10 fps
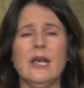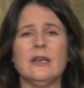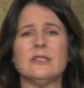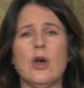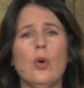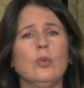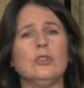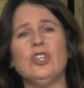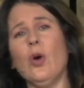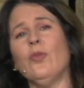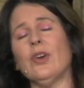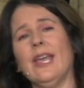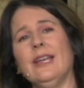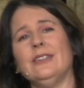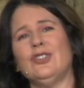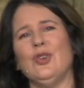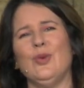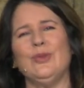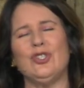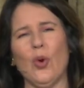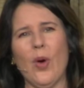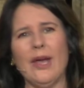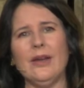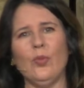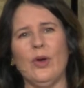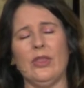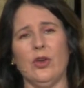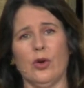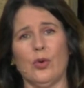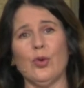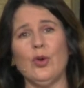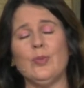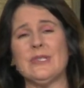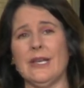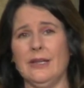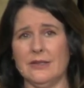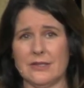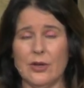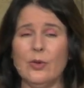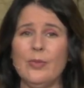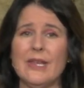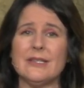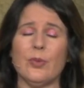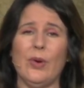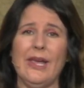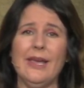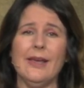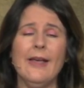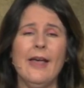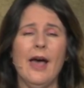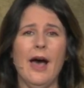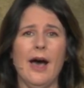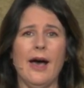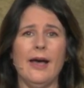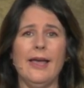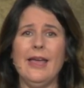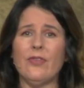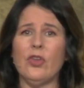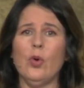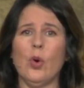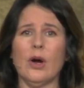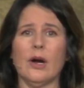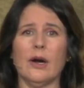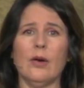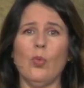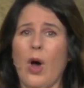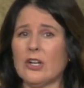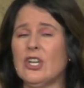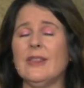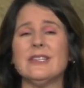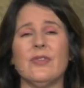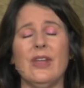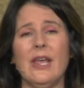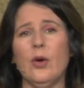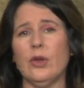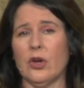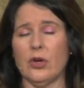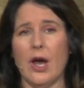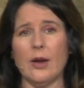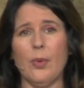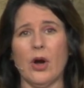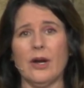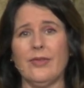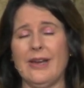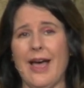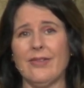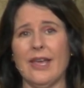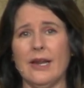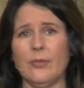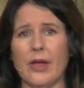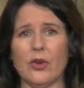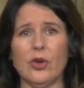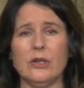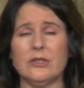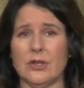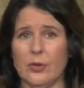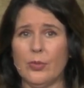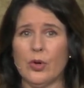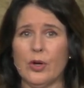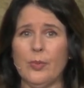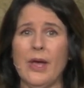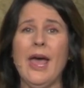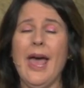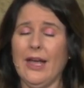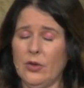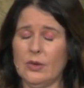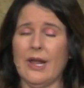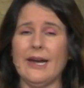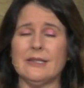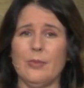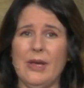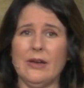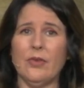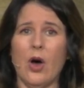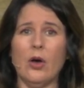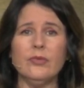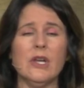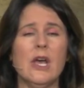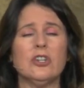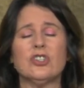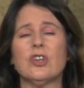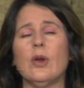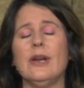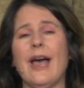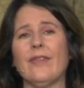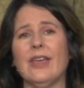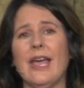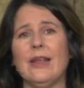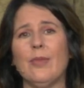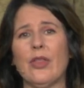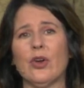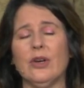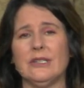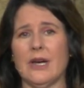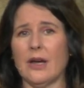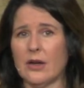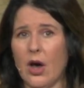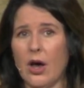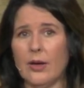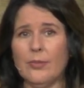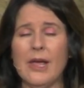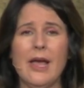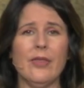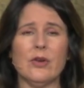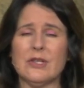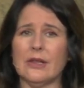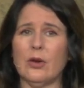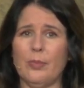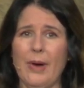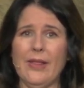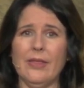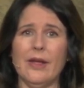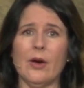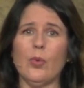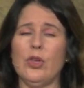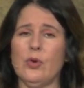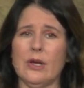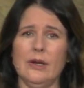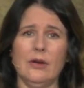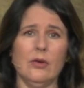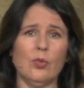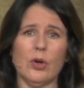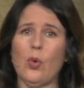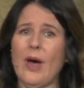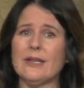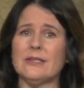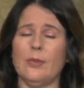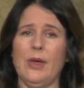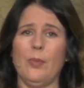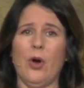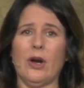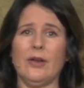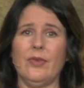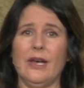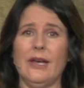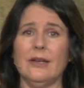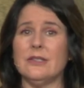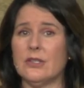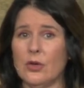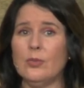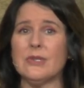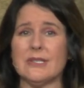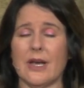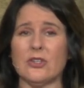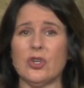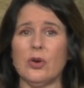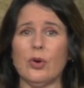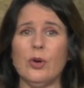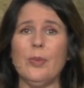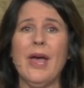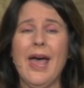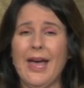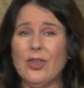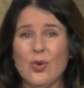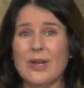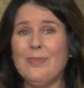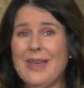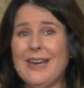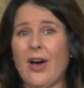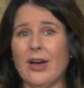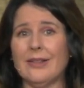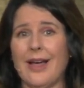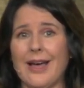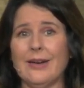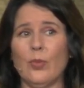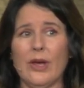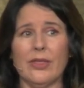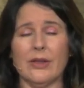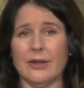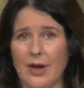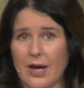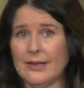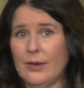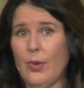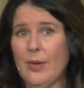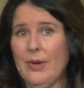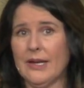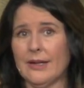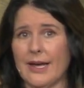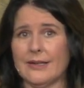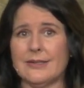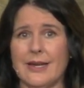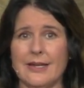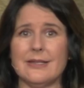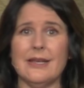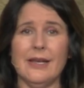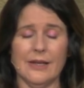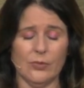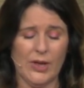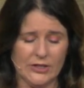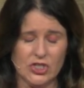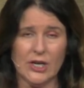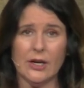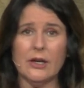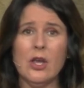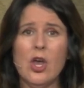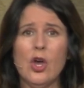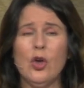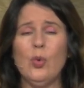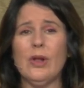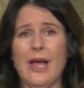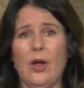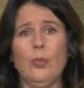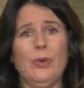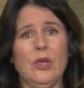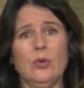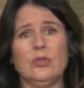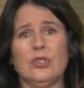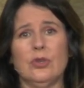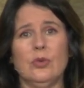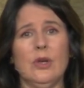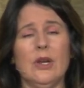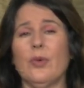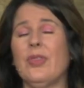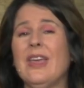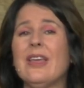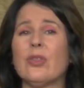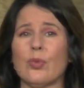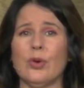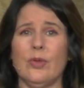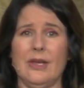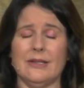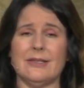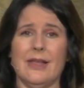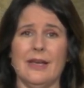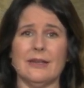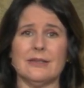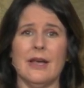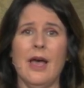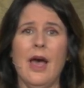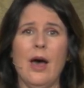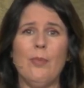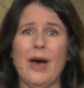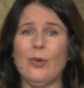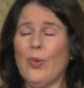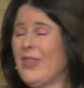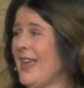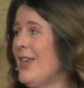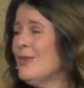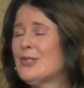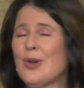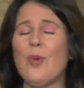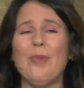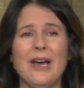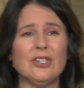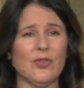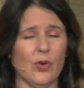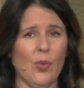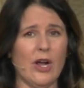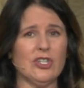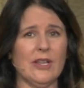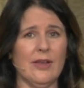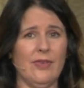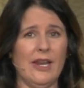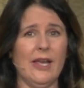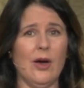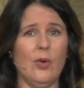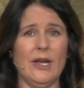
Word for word: So don't forget to join with your groups in Zoom this week. Uh, if you're watching this video and you're not a part of a Navigating Motherhood Zoom group and you'd like to be involved, just navigatingmotherhood.com. There's a little button there where you can request to be a part of a Zoom discussion group and you can meet online with godly women like Stacy and like Sharon who will help you to you know, think through these things. But we thank you so much for watching the video.